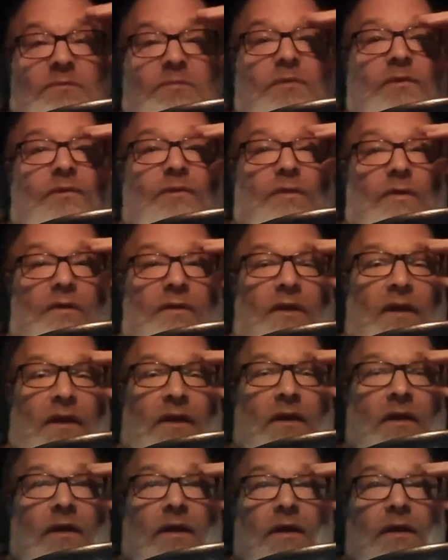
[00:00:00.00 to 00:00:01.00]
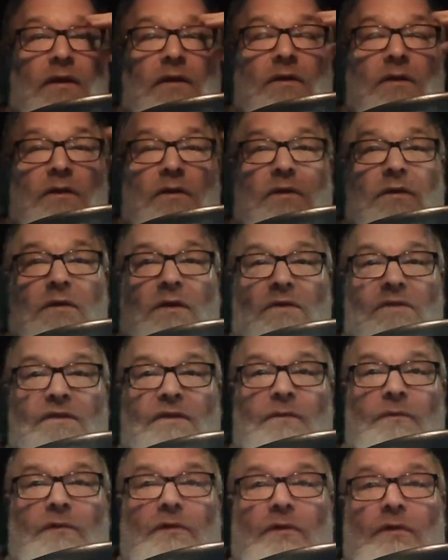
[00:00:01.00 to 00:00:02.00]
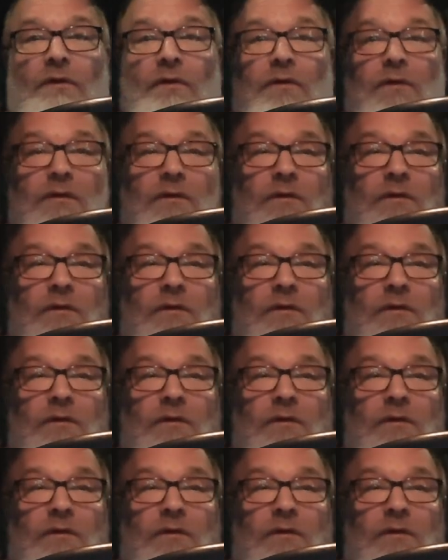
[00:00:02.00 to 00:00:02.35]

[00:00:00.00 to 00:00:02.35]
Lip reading: before that I had another customer,